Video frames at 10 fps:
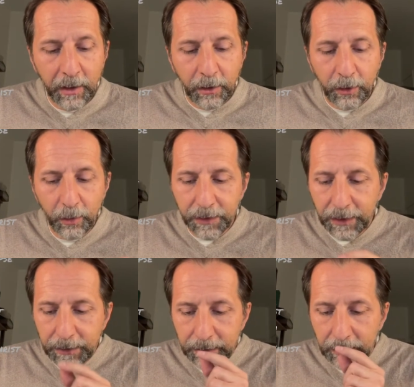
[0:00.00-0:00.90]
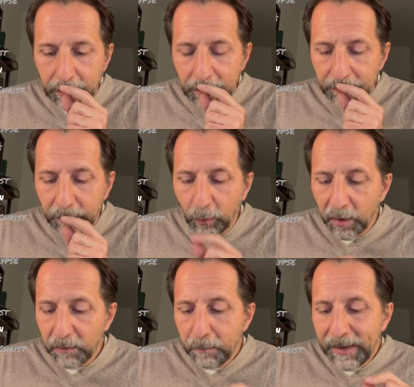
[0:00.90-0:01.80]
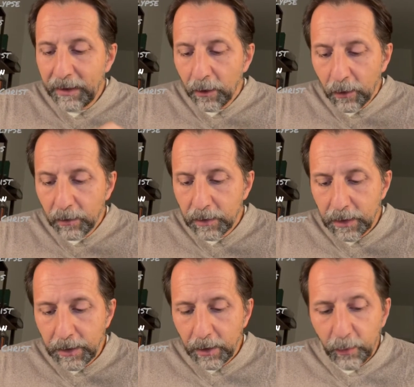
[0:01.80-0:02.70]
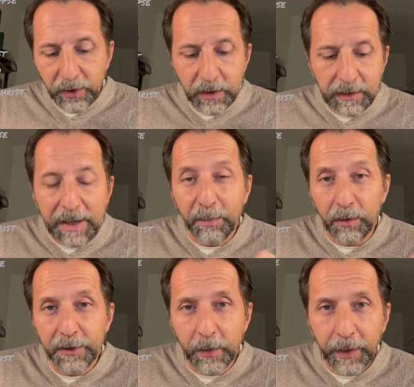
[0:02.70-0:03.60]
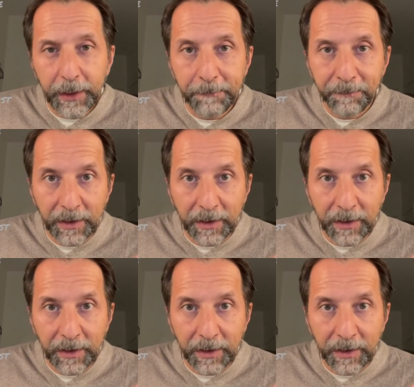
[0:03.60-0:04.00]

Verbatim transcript: uses the word melo, which is apple tree,